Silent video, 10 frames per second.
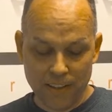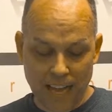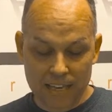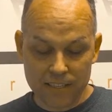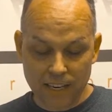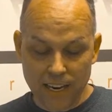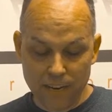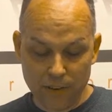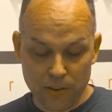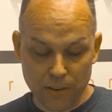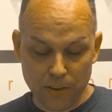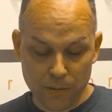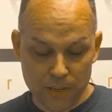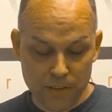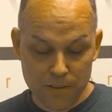that's the kind of
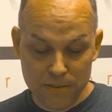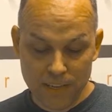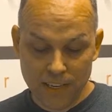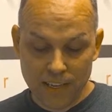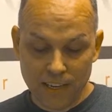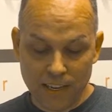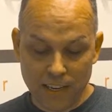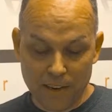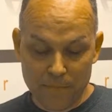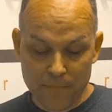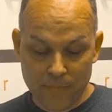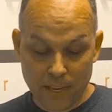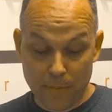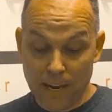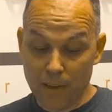acrylic we use.
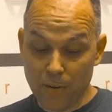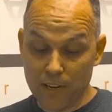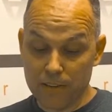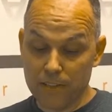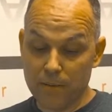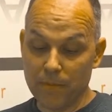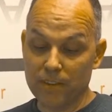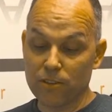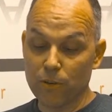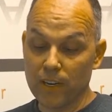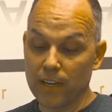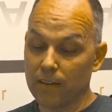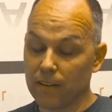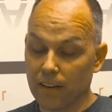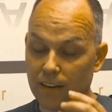And by the way, you'll see me
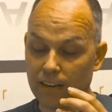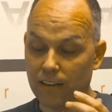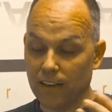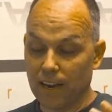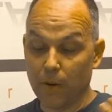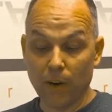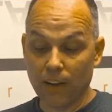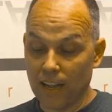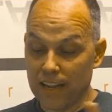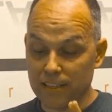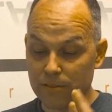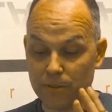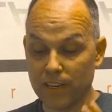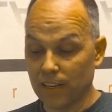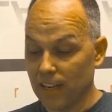squinting. I wear glasses,
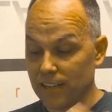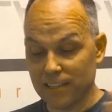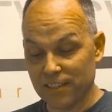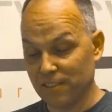reading glasses,